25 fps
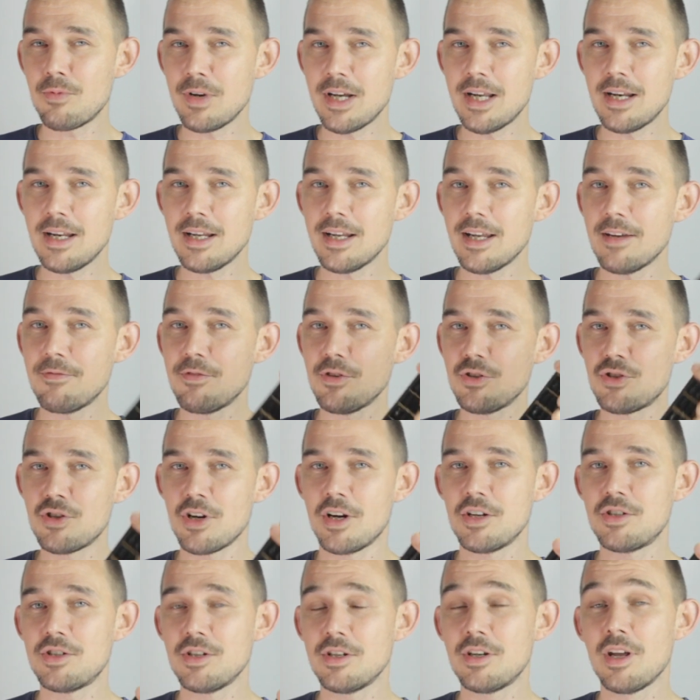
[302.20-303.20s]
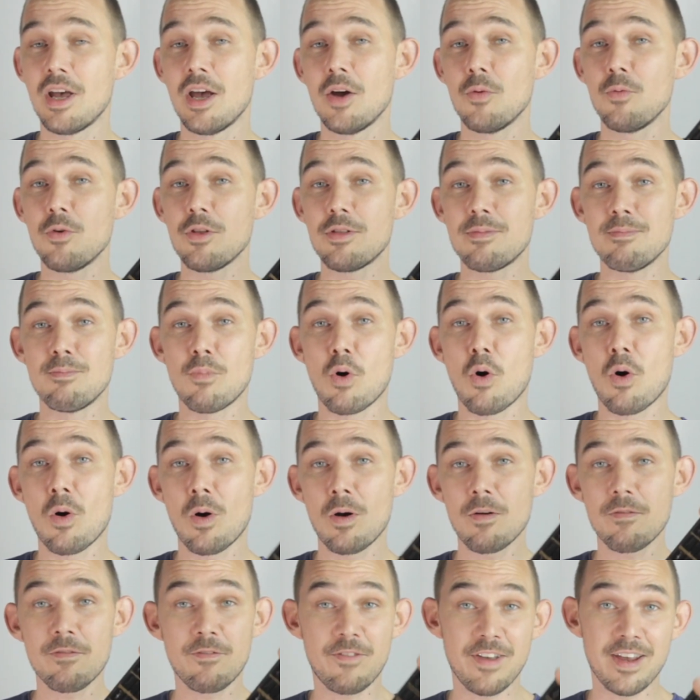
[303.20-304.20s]
reading if you touch it with
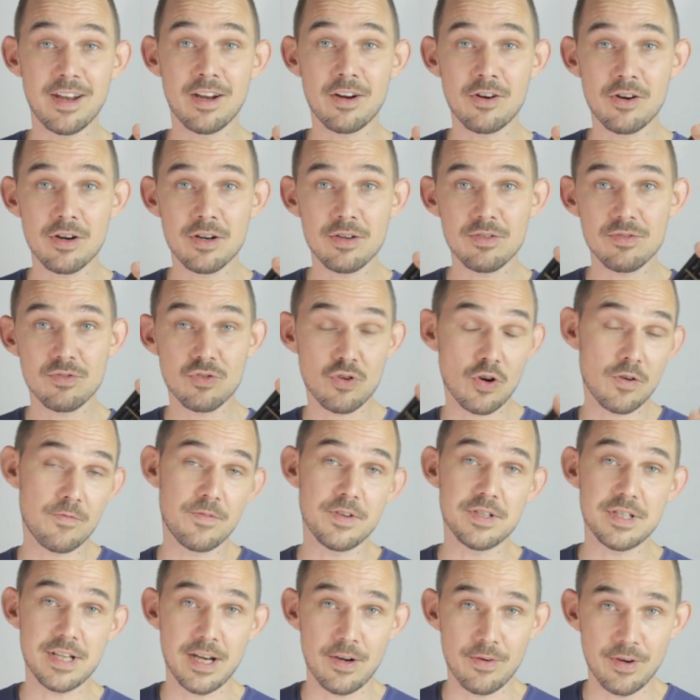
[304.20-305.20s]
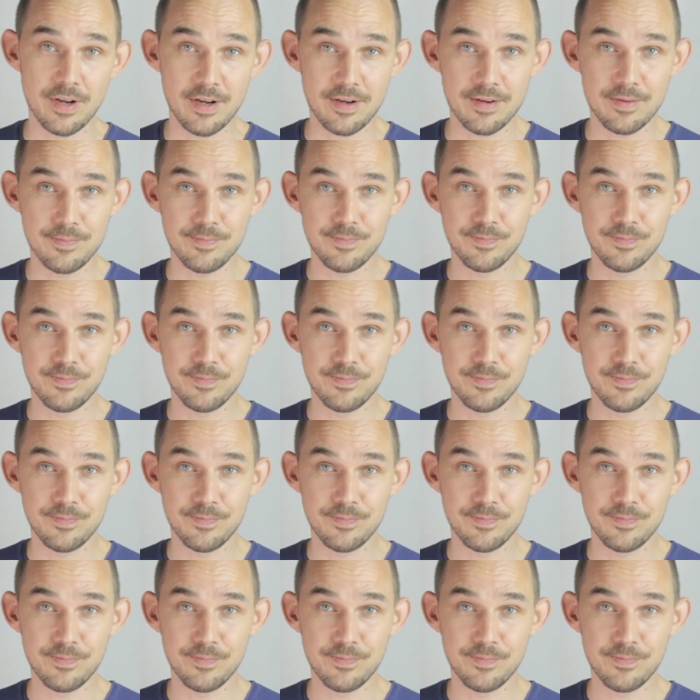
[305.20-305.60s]
more finger surface area.